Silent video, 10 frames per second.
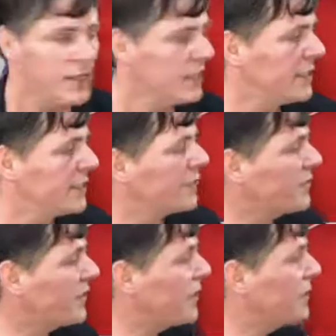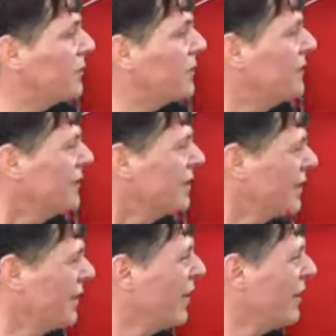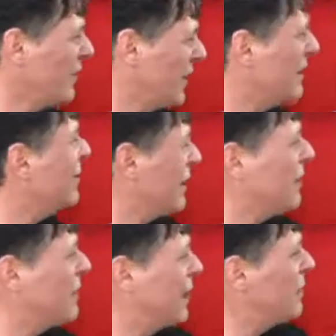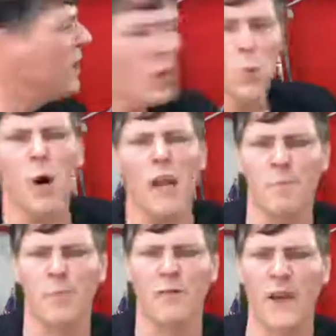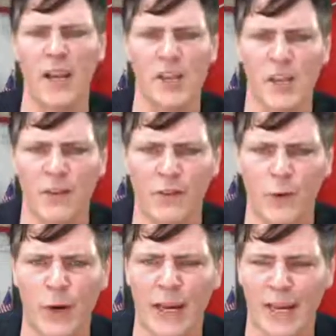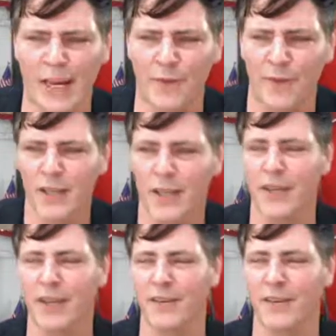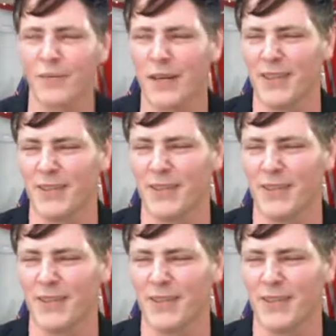And so, you know, then they say to me, what imperfections do I have? And I smile.